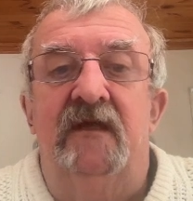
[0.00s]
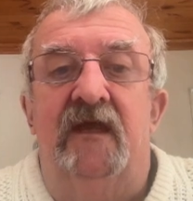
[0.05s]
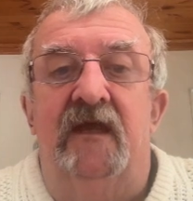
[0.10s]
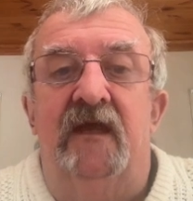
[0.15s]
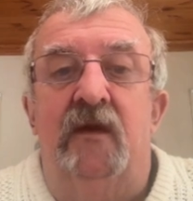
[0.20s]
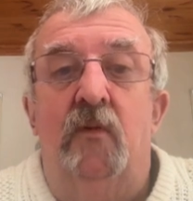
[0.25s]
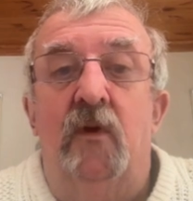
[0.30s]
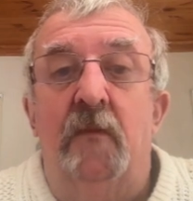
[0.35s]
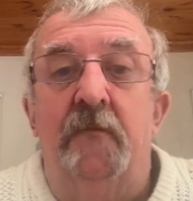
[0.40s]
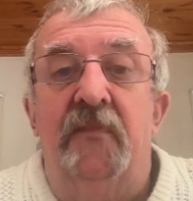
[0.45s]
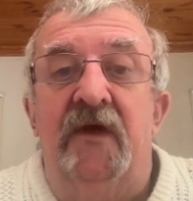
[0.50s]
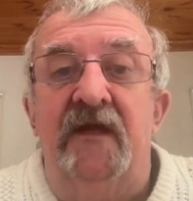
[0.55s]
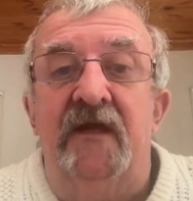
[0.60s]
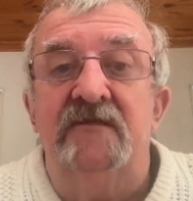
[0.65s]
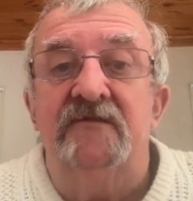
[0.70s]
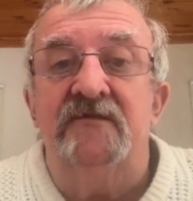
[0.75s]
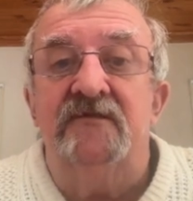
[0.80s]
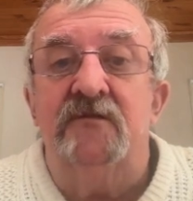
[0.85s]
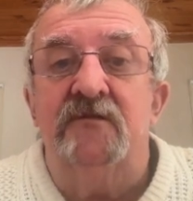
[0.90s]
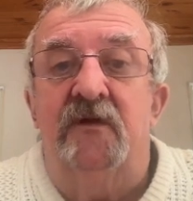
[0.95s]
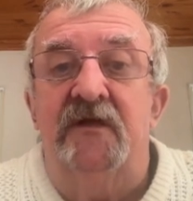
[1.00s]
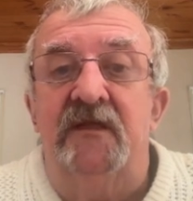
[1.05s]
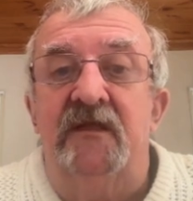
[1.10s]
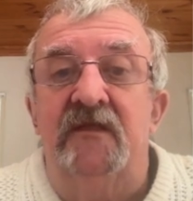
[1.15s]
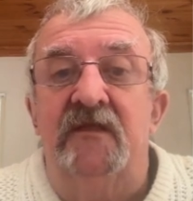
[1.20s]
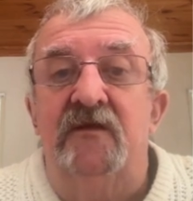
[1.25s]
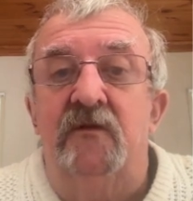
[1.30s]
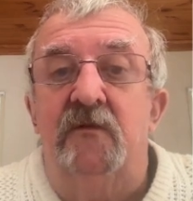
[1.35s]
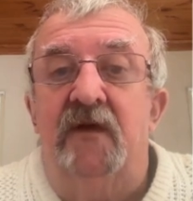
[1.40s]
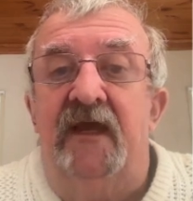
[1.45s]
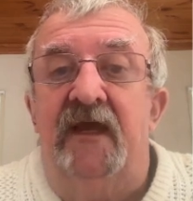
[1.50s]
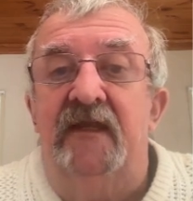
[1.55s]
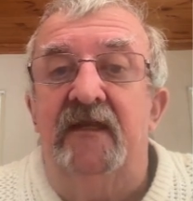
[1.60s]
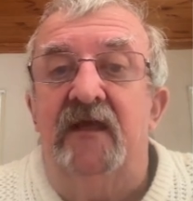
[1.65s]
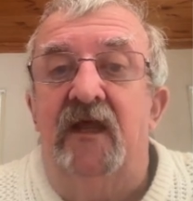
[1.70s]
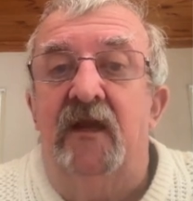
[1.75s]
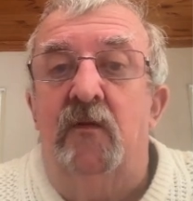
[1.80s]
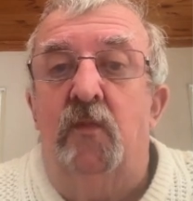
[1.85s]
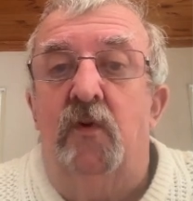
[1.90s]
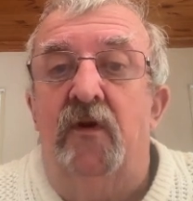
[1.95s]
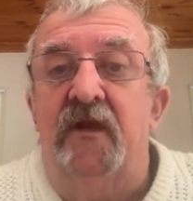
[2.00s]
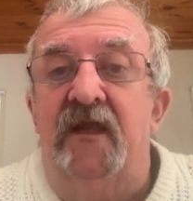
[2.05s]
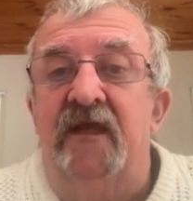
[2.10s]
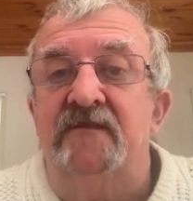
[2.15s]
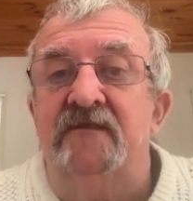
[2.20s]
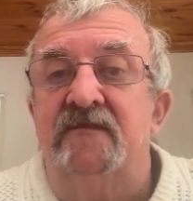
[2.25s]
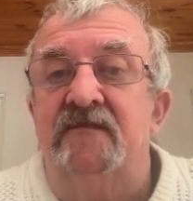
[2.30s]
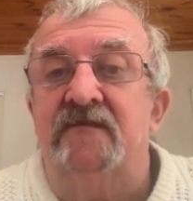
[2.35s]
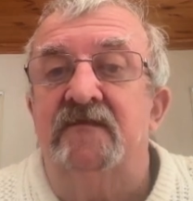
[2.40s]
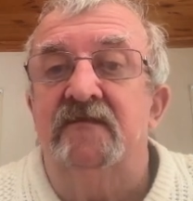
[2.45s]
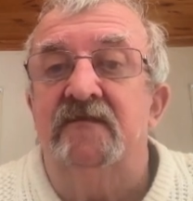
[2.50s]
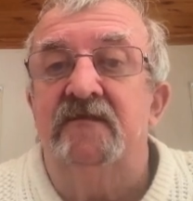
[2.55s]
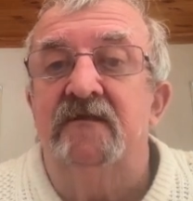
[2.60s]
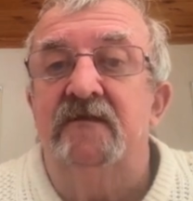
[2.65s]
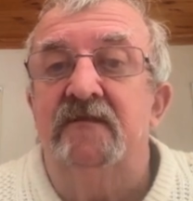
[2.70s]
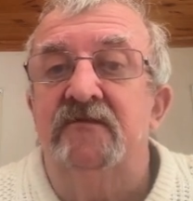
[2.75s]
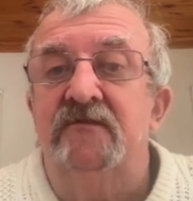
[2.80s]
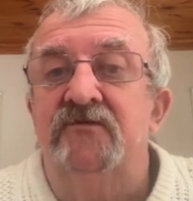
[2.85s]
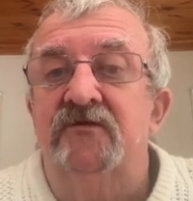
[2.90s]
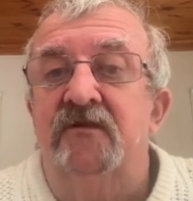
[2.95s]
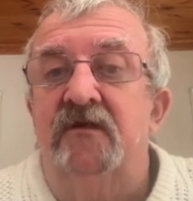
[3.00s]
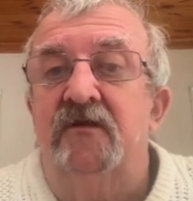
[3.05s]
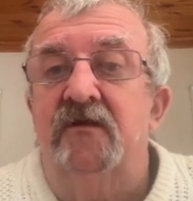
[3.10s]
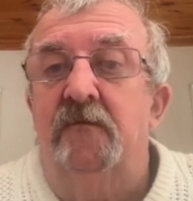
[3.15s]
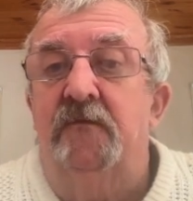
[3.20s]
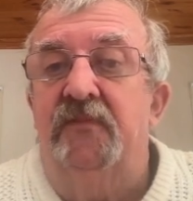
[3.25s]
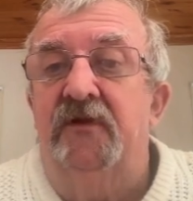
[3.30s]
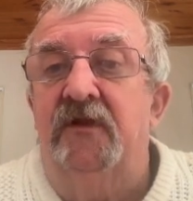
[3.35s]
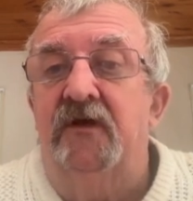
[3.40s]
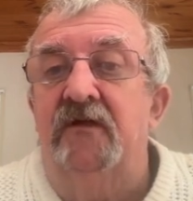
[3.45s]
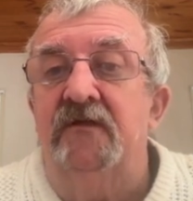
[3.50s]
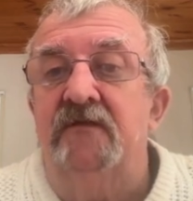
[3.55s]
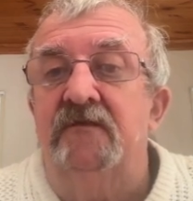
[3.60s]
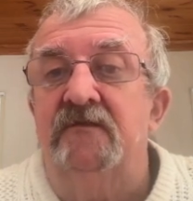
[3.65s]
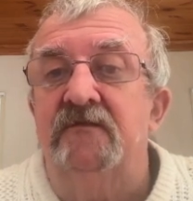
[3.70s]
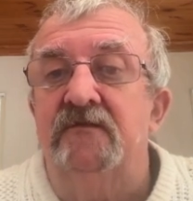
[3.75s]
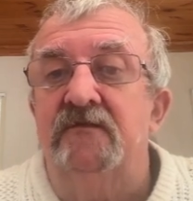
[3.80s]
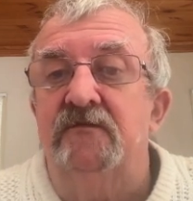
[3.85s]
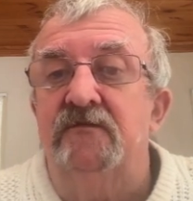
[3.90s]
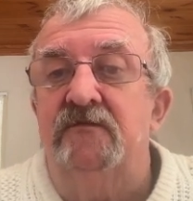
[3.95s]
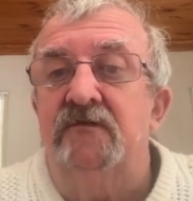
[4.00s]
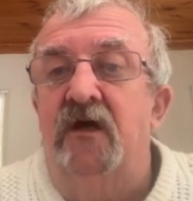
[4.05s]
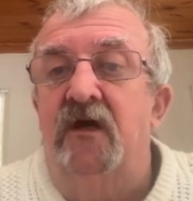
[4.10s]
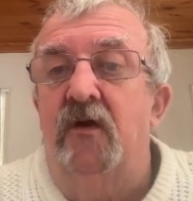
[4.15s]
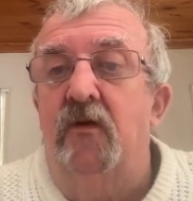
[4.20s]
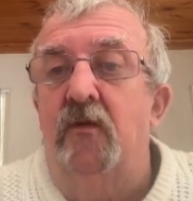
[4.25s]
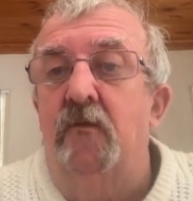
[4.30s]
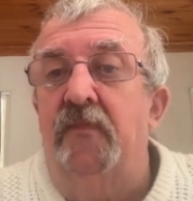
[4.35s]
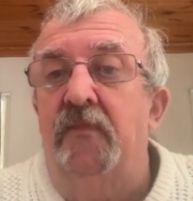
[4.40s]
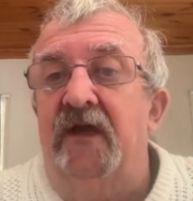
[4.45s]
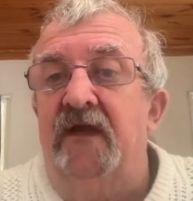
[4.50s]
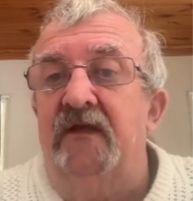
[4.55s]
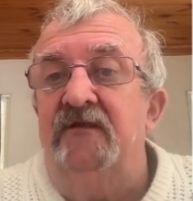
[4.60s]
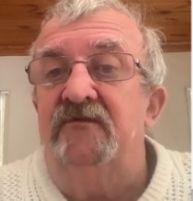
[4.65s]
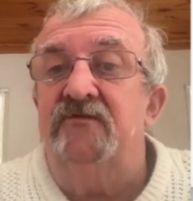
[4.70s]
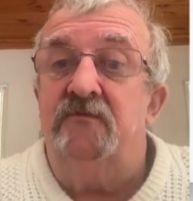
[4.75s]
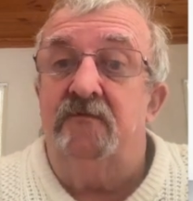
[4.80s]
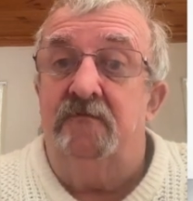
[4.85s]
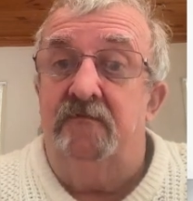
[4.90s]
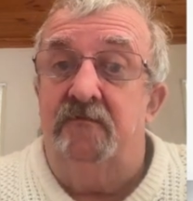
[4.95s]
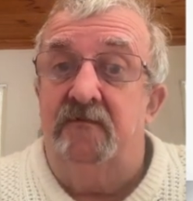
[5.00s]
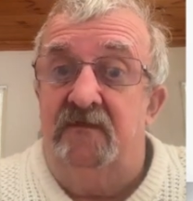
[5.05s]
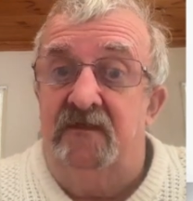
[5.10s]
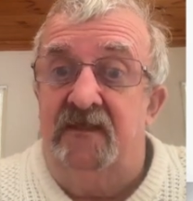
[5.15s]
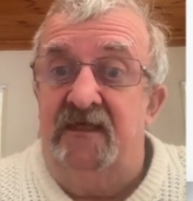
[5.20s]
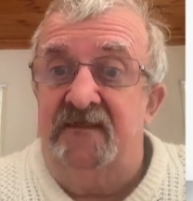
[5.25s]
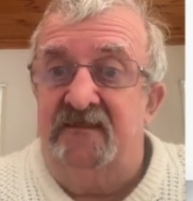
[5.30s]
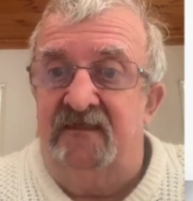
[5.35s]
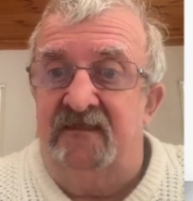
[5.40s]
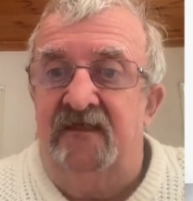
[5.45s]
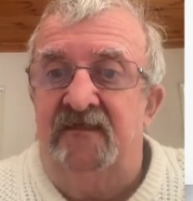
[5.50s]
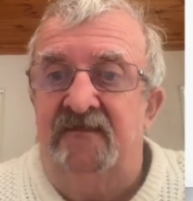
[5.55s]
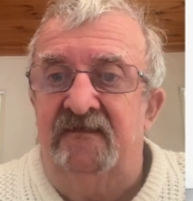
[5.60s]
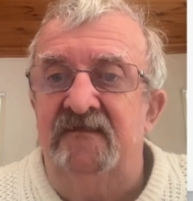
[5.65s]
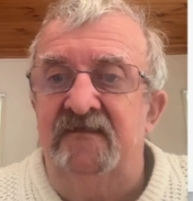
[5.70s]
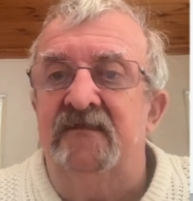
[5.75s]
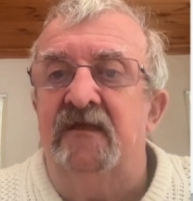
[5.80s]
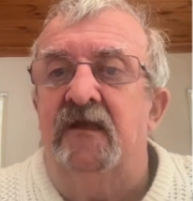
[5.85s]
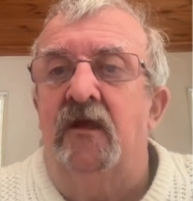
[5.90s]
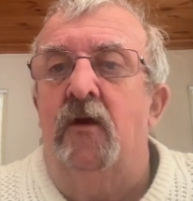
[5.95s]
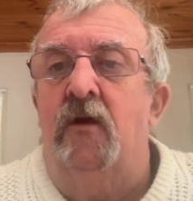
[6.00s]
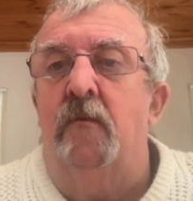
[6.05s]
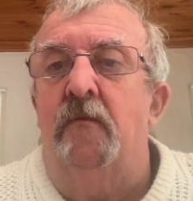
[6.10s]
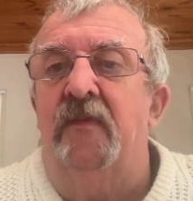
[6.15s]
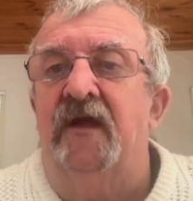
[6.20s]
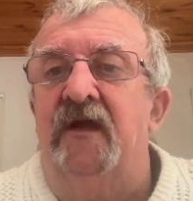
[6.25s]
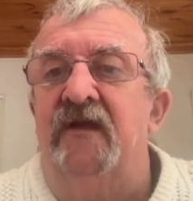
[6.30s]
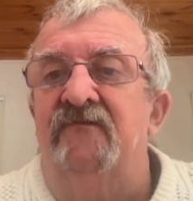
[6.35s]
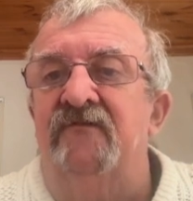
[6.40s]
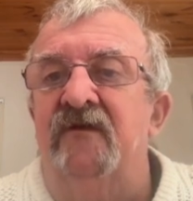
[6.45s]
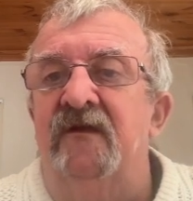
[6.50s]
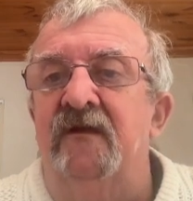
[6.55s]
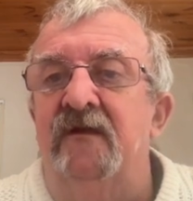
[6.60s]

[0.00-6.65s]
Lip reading: What pages do I need to add, and what edits should I apply to the home page? That's the existing home page.